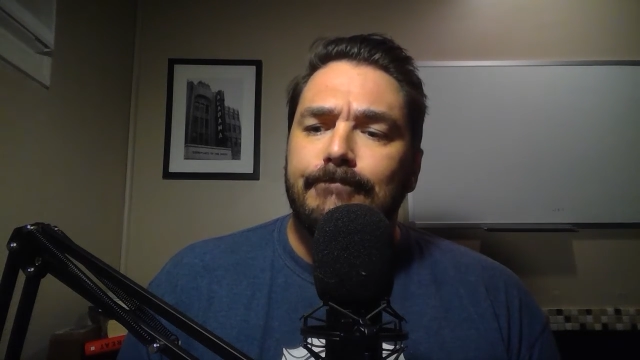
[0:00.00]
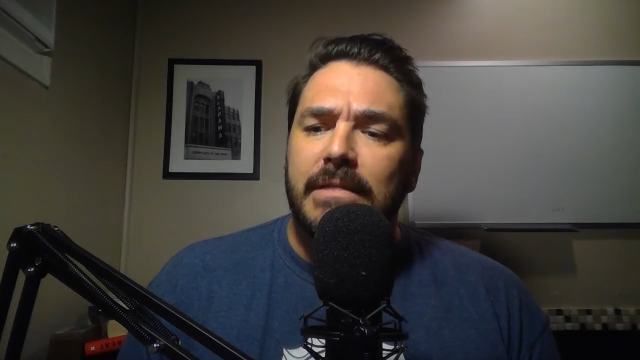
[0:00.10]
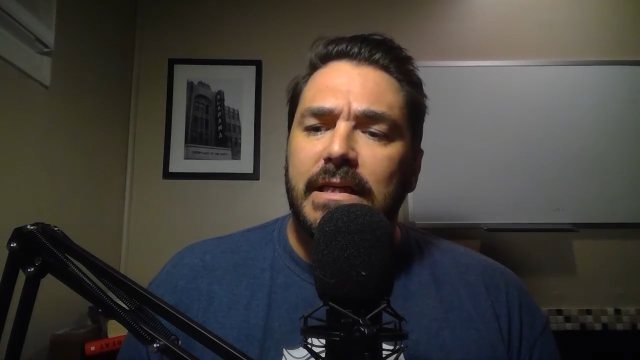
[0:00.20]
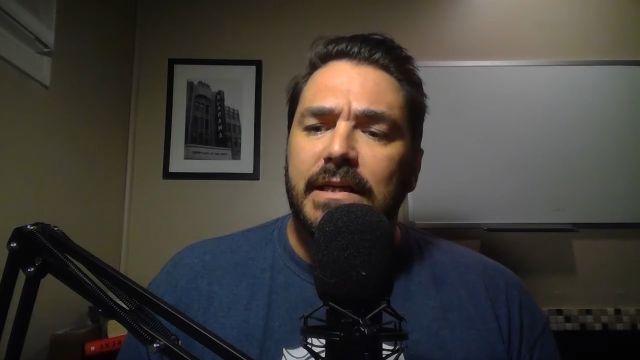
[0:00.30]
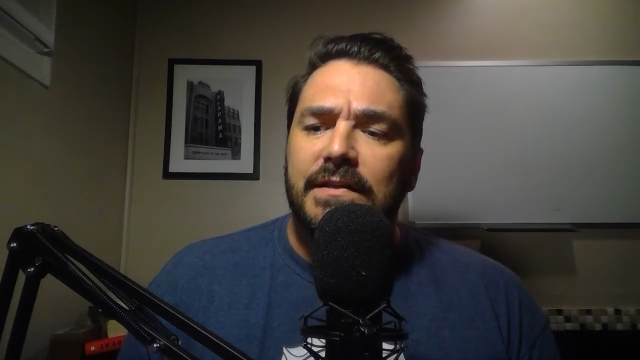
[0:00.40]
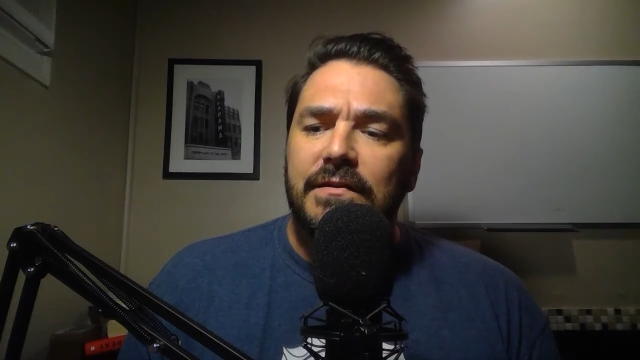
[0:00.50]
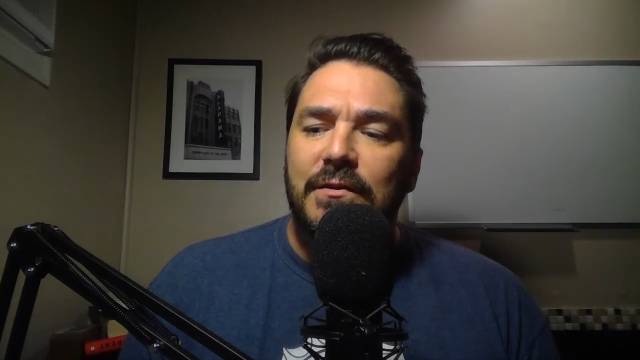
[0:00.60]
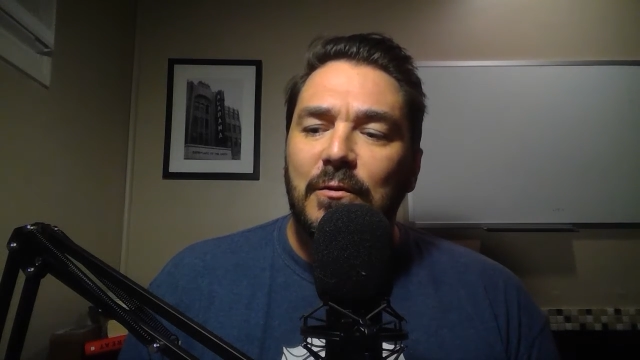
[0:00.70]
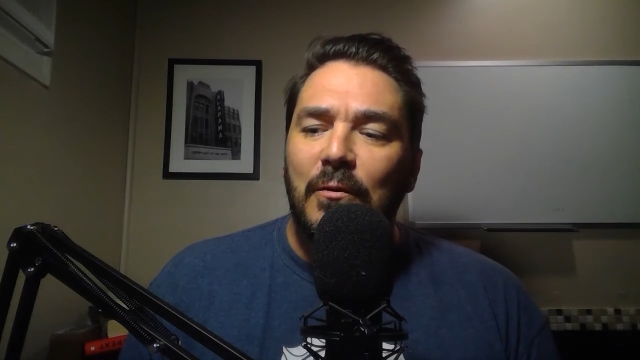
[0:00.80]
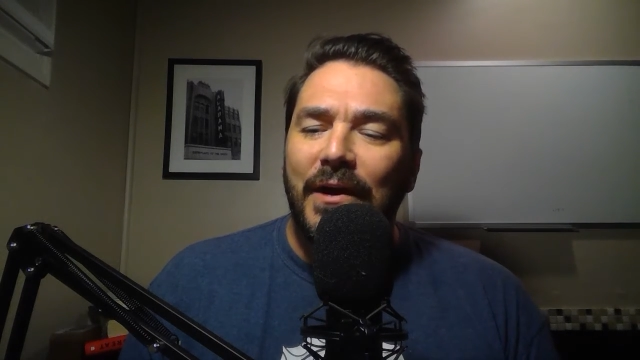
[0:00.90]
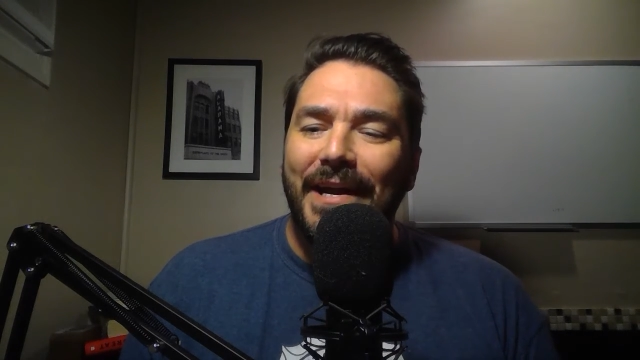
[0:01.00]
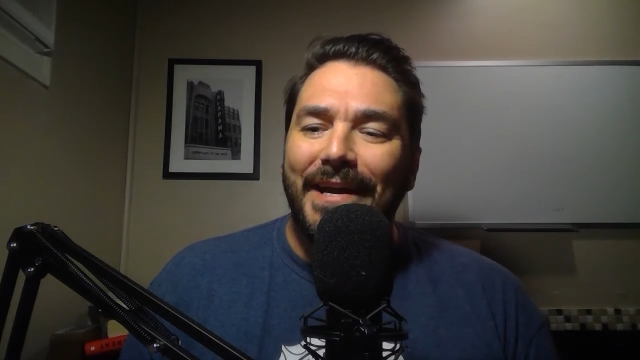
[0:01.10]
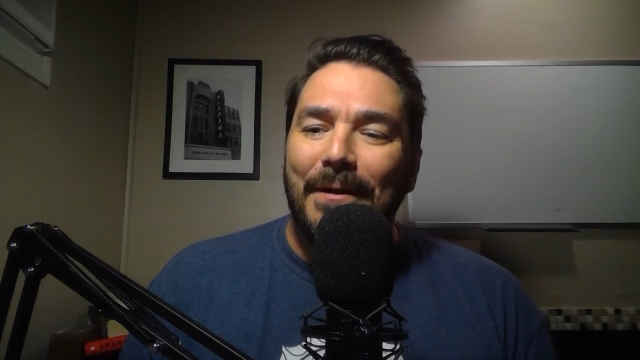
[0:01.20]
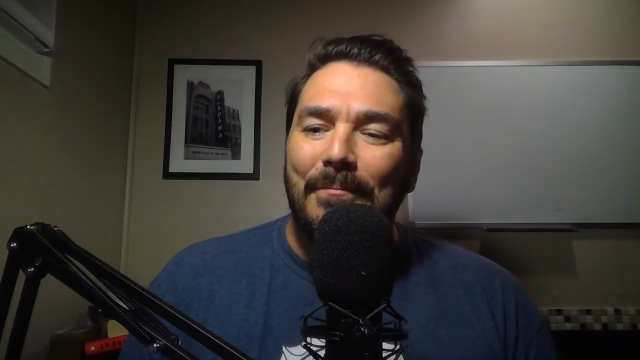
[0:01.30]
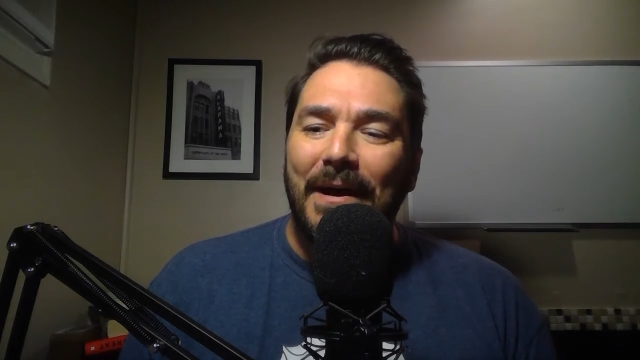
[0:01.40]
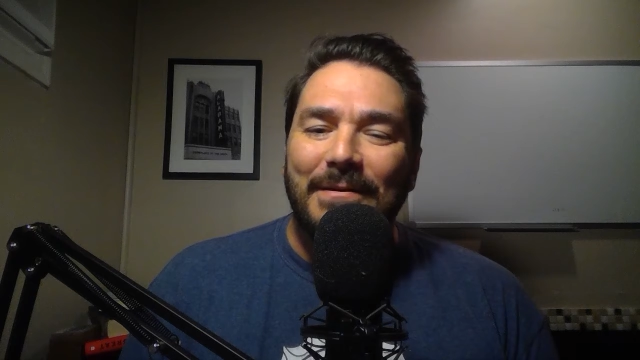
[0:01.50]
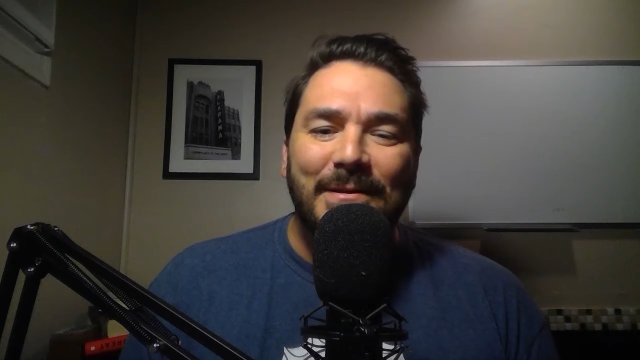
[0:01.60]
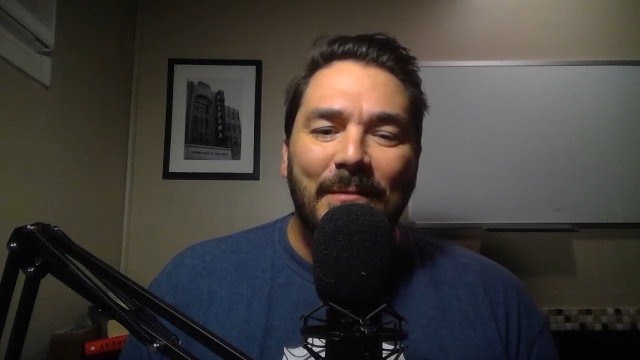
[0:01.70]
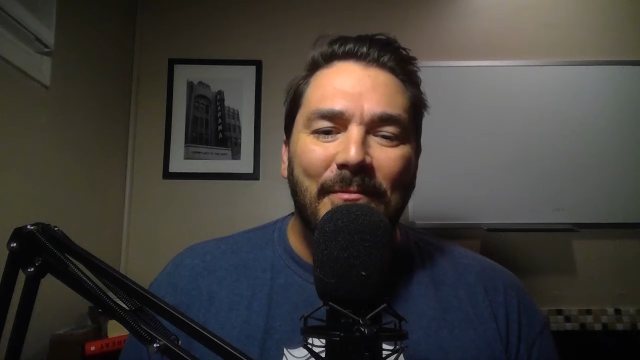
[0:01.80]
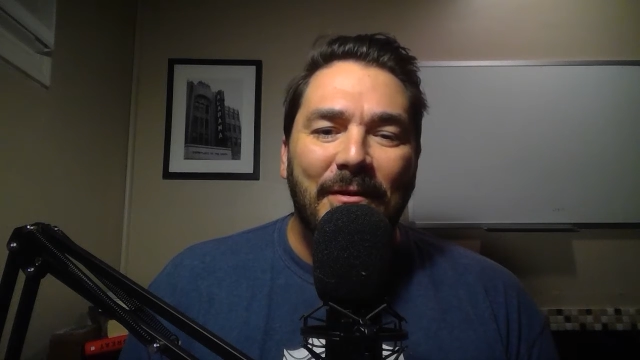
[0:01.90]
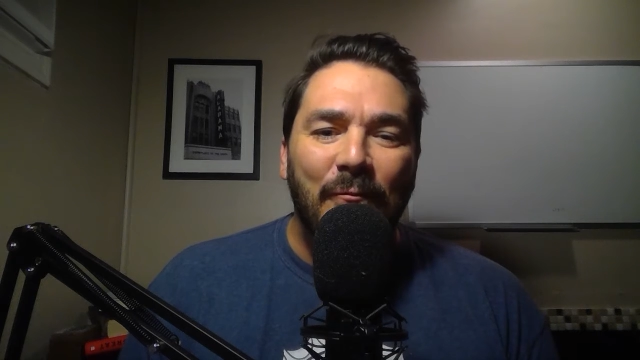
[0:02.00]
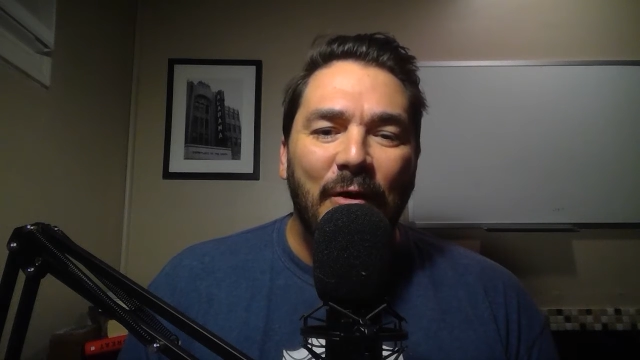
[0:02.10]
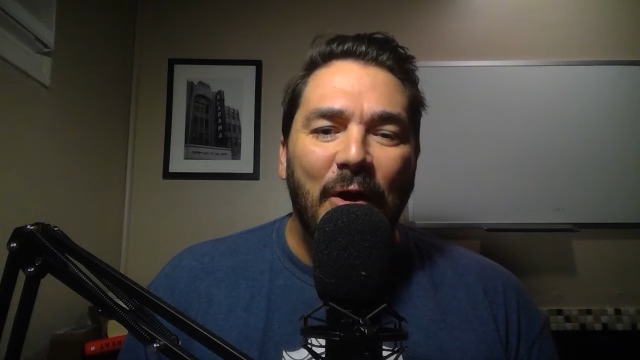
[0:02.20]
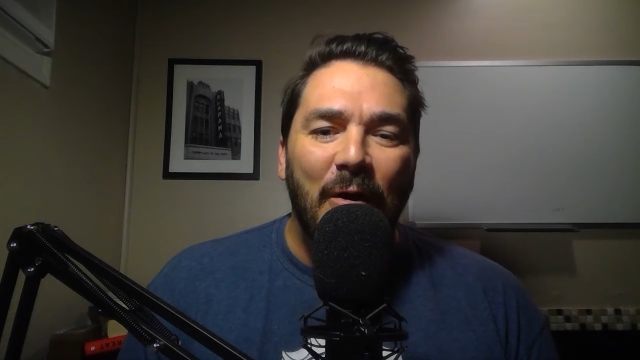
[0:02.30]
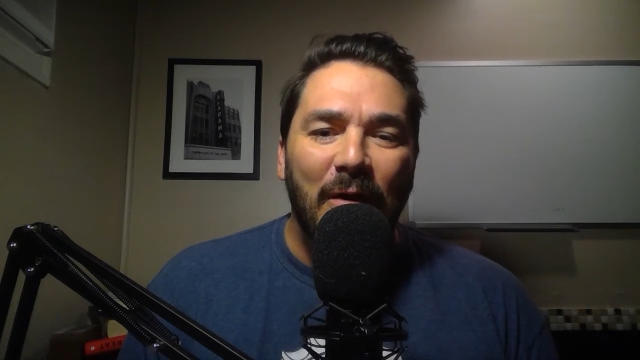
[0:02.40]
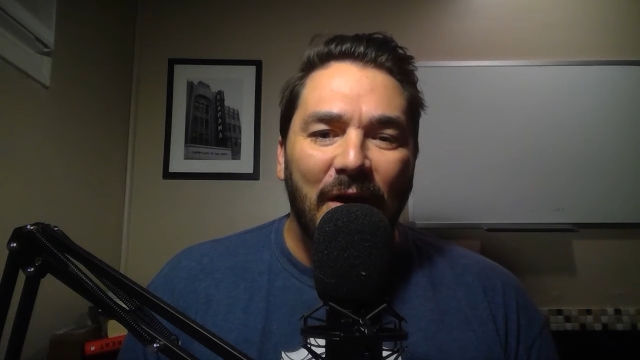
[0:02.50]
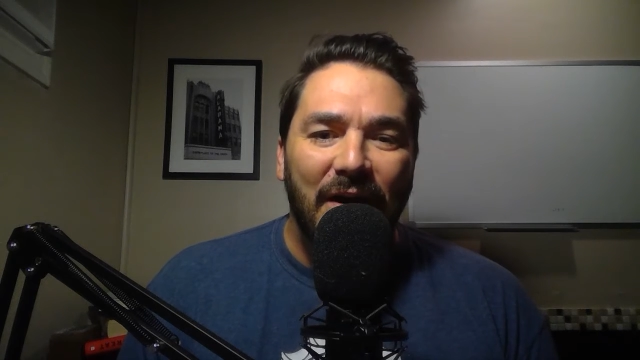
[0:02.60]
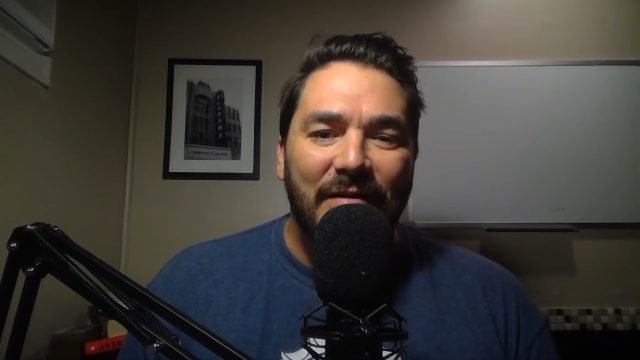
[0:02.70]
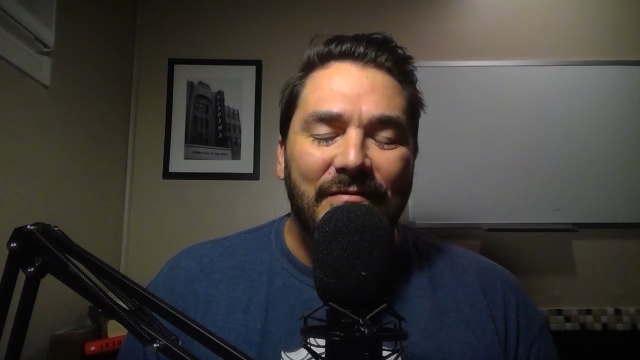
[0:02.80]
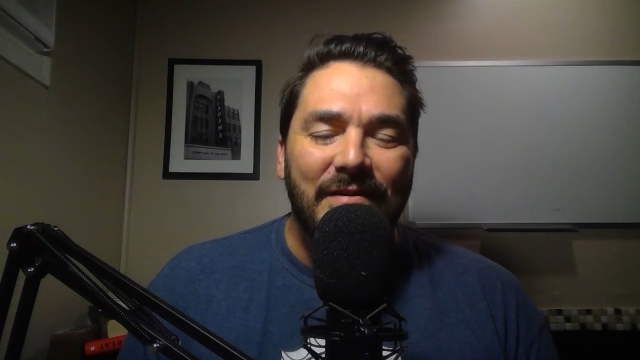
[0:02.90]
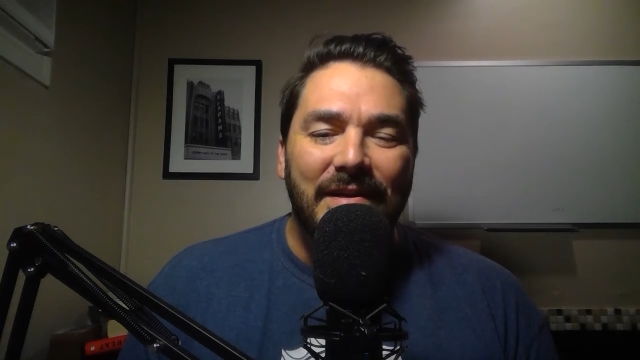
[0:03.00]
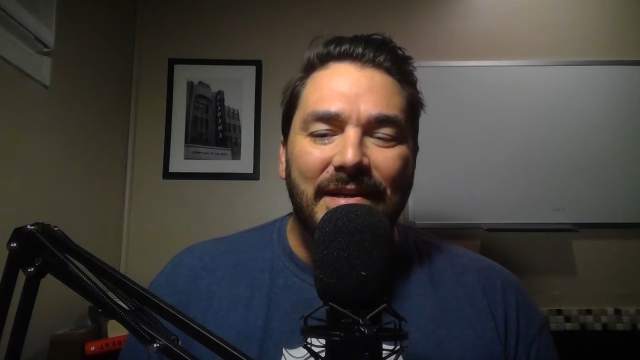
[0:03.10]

And it's a story about something we all love.